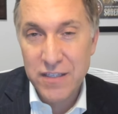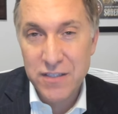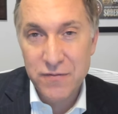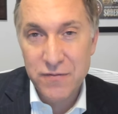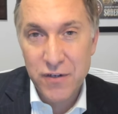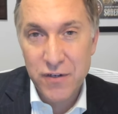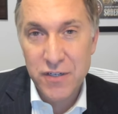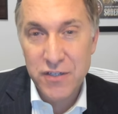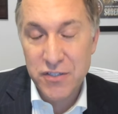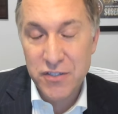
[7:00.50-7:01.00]

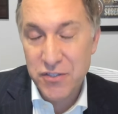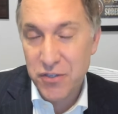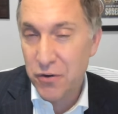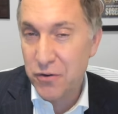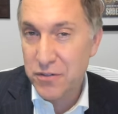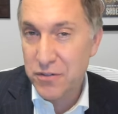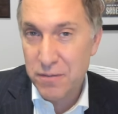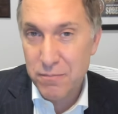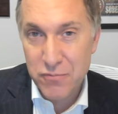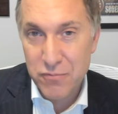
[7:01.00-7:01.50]
footage that
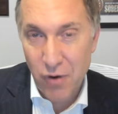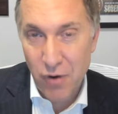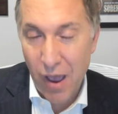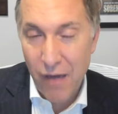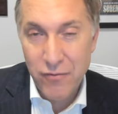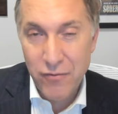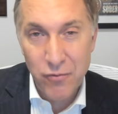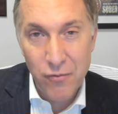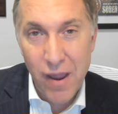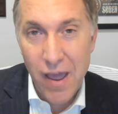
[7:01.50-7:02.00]
shows him
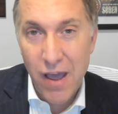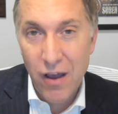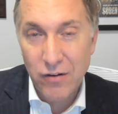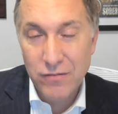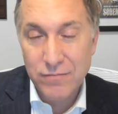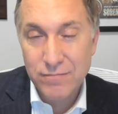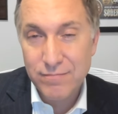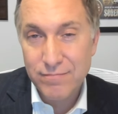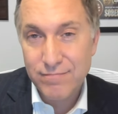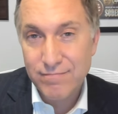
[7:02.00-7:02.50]
driving
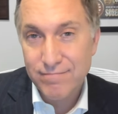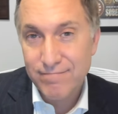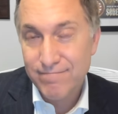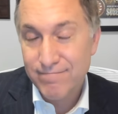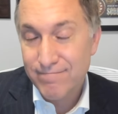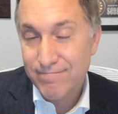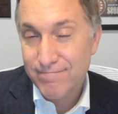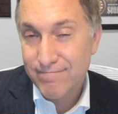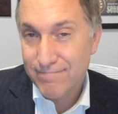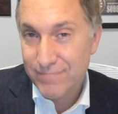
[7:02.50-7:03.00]
around,
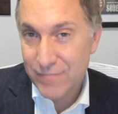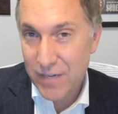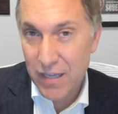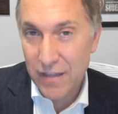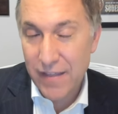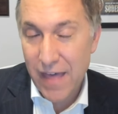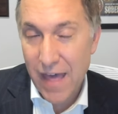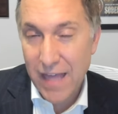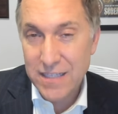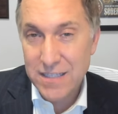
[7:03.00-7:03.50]
well,
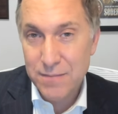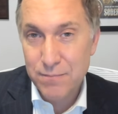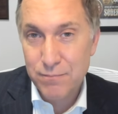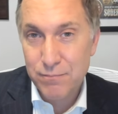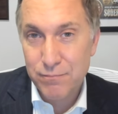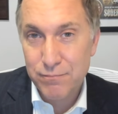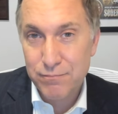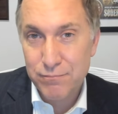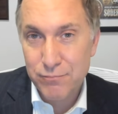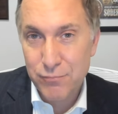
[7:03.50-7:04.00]
that's
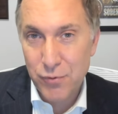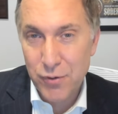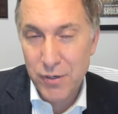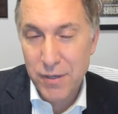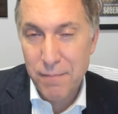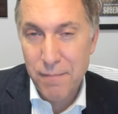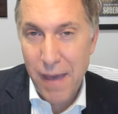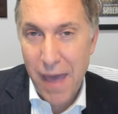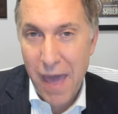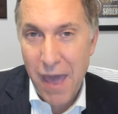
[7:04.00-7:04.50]
pretty
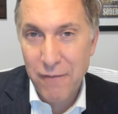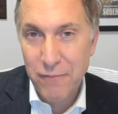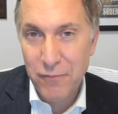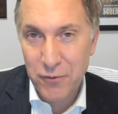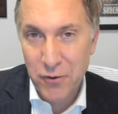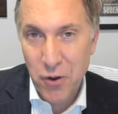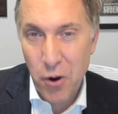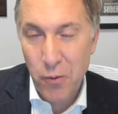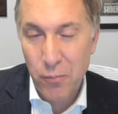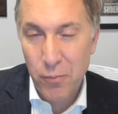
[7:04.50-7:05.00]
bad for
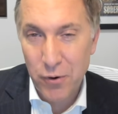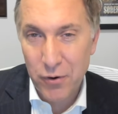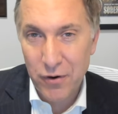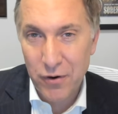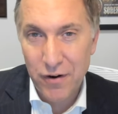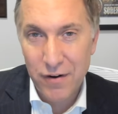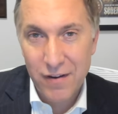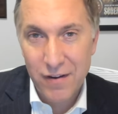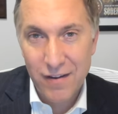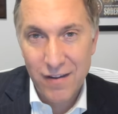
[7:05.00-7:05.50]

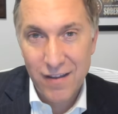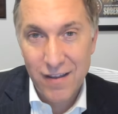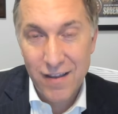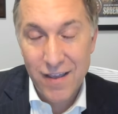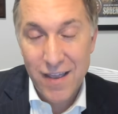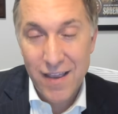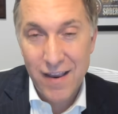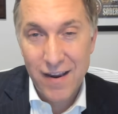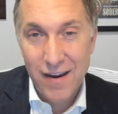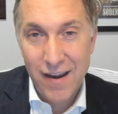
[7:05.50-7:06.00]
Kohberger.
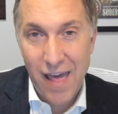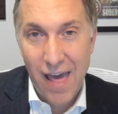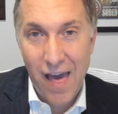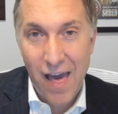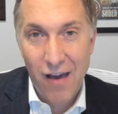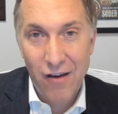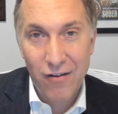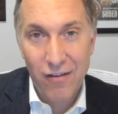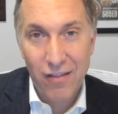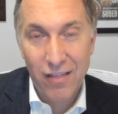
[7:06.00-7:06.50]

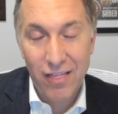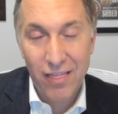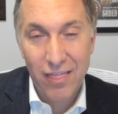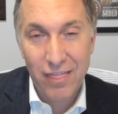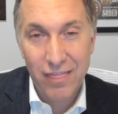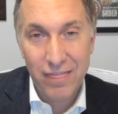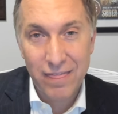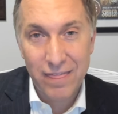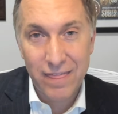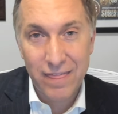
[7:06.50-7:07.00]
Now,
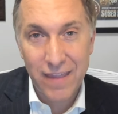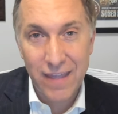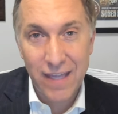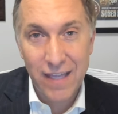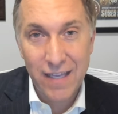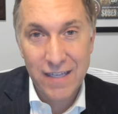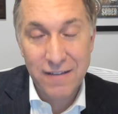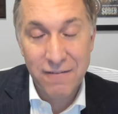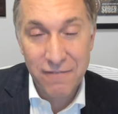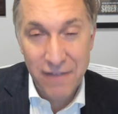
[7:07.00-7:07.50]

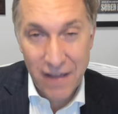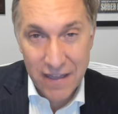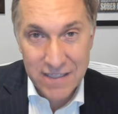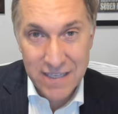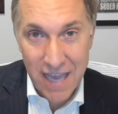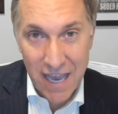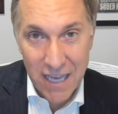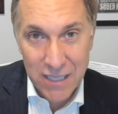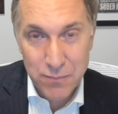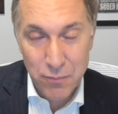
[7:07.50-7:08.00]
the defense
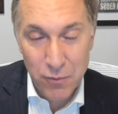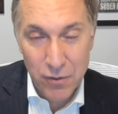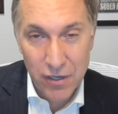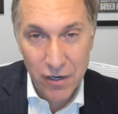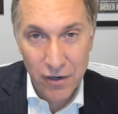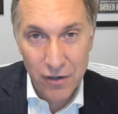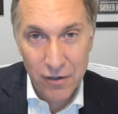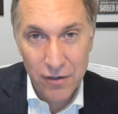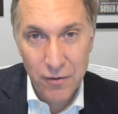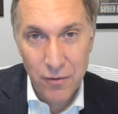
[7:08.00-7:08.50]
expert
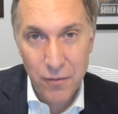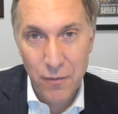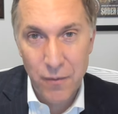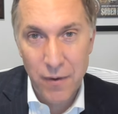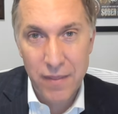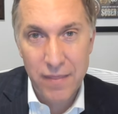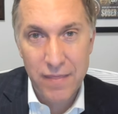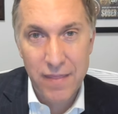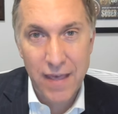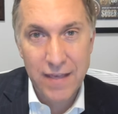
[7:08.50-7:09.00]
here,
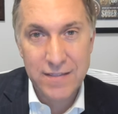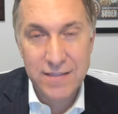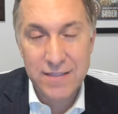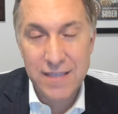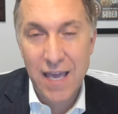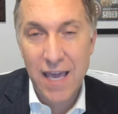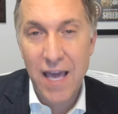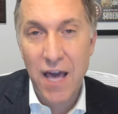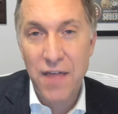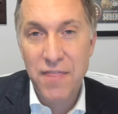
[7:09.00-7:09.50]
when they
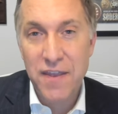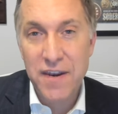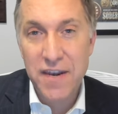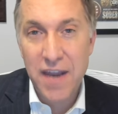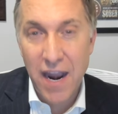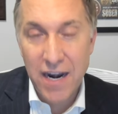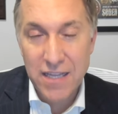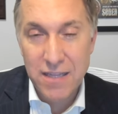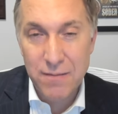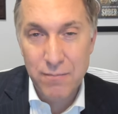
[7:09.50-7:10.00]
say on the
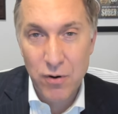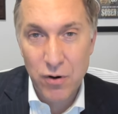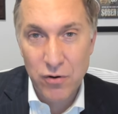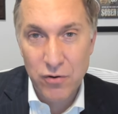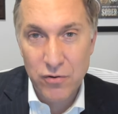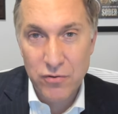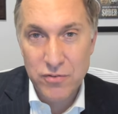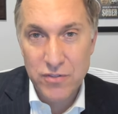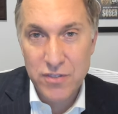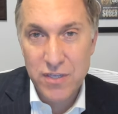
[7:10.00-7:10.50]
night of the
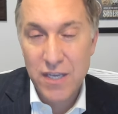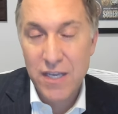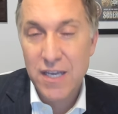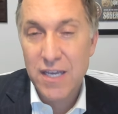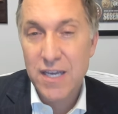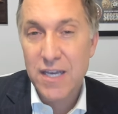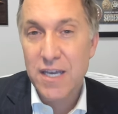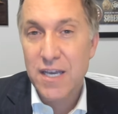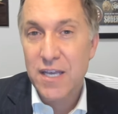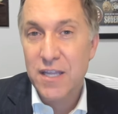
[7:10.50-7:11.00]
murders,
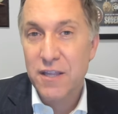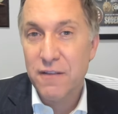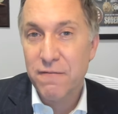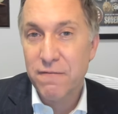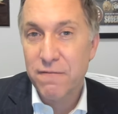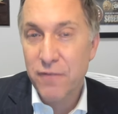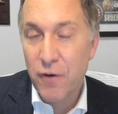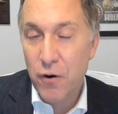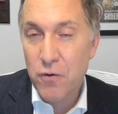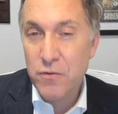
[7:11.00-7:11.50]
the
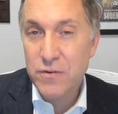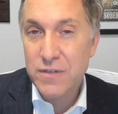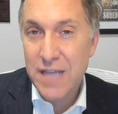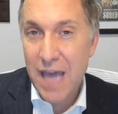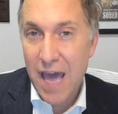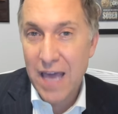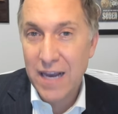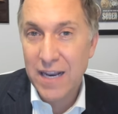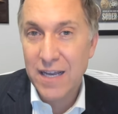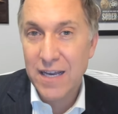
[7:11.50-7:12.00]
phone
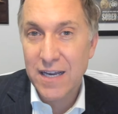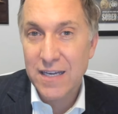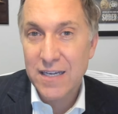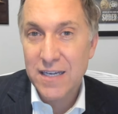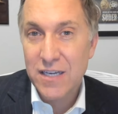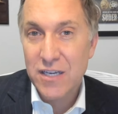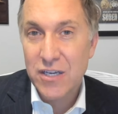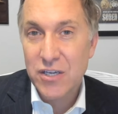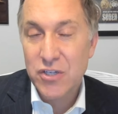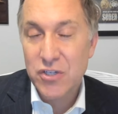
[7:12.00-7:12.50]
data
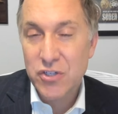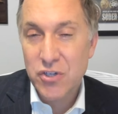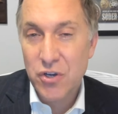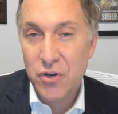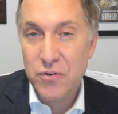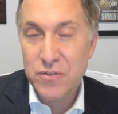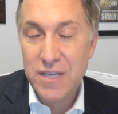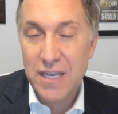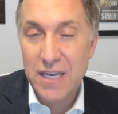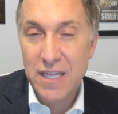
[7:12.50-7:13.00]

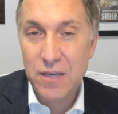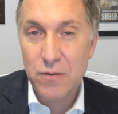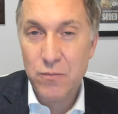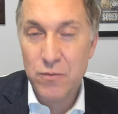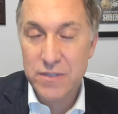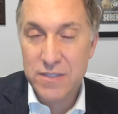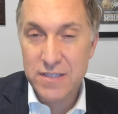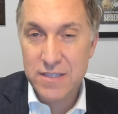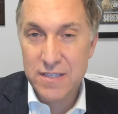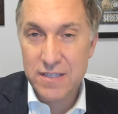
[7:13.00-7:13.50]
shows that he
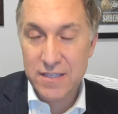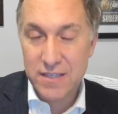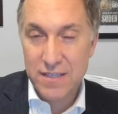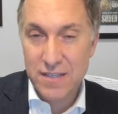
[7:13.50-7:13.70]
was